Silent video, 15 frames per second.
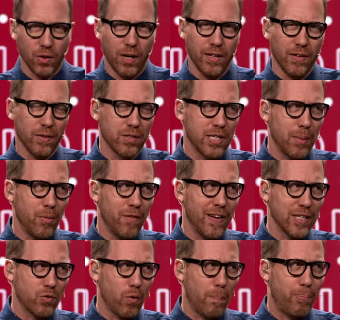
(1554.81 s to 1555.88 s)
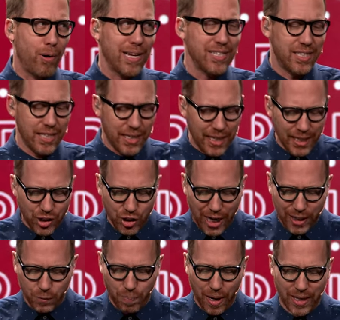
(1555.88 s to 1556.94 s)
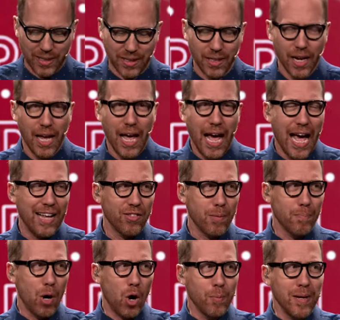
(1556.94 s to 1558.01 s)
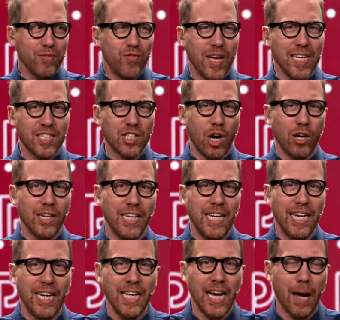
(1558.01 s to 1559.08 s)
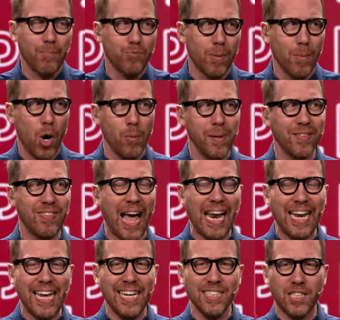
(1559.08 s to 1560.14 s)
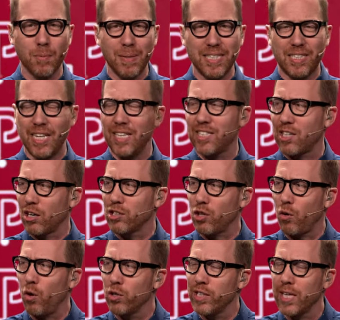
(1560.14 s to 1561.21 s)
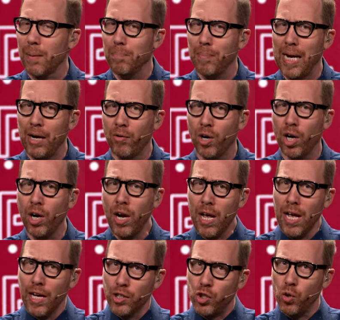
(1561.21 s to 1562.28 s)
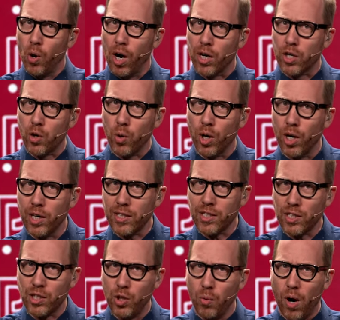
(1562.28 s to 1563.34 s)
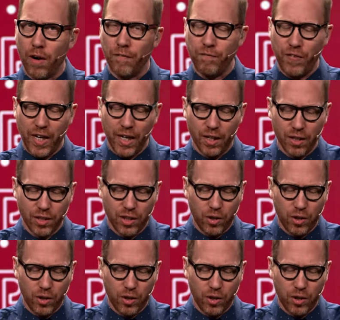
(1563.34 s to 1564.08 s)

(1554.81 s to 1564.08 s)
Uh, some of us will press the eject button, and the moment things start heating up, the moment that intimacy starts holding a mirror to our quirks, to our fears,